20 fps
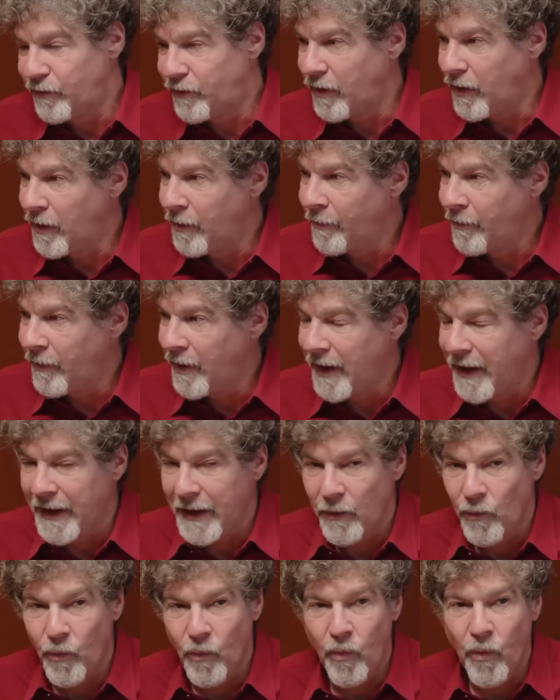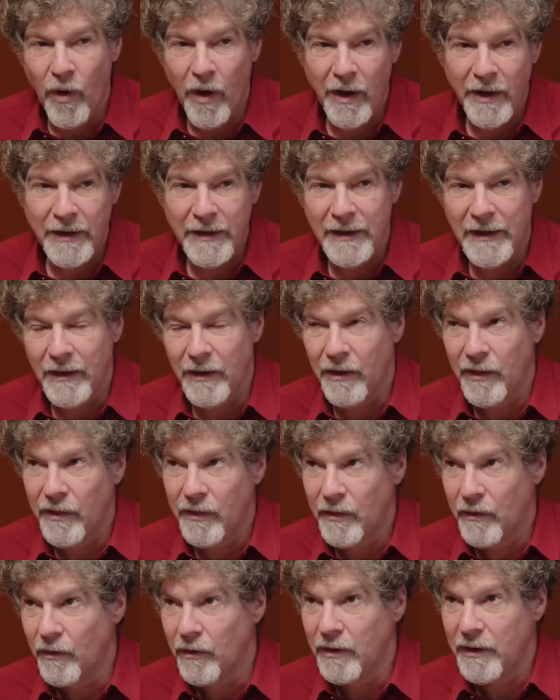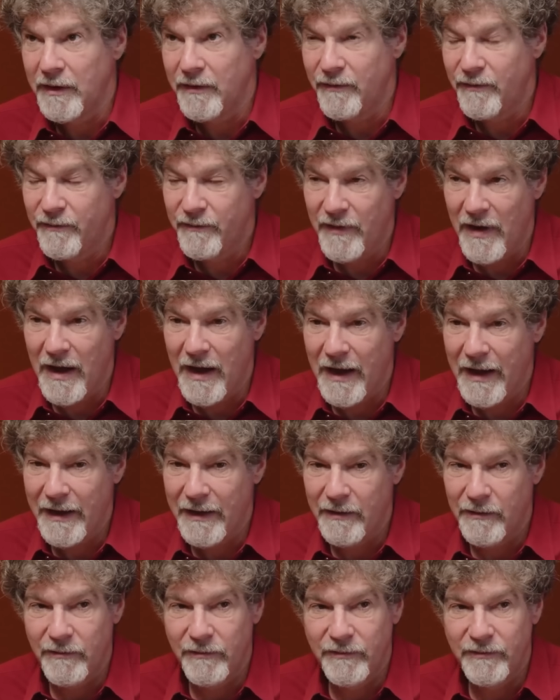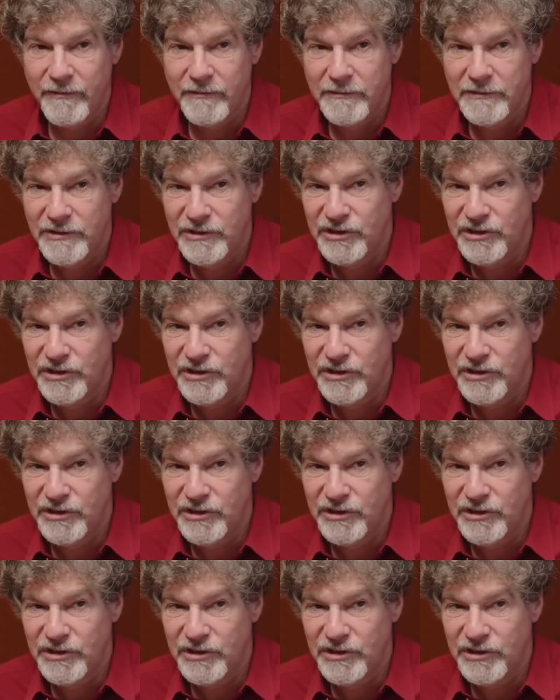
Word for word: from a 1 in 35